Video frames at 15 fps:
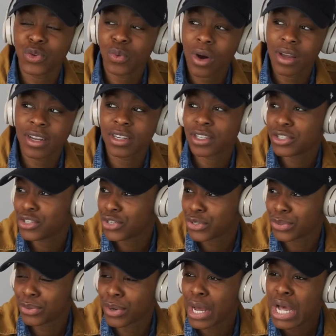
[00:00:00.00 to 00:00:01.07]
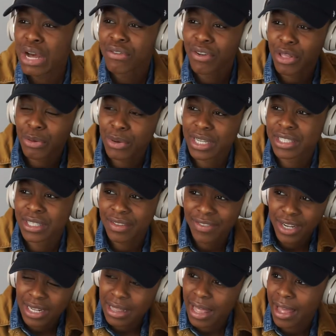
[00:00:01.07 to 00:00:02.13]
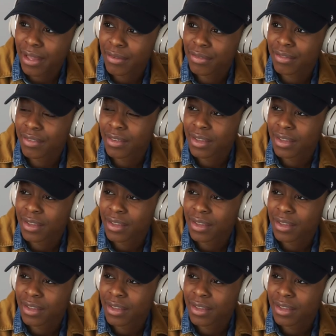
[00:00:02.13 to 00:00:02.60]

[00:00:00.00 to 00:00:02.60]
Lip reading: you wanted to do for the rest of your life?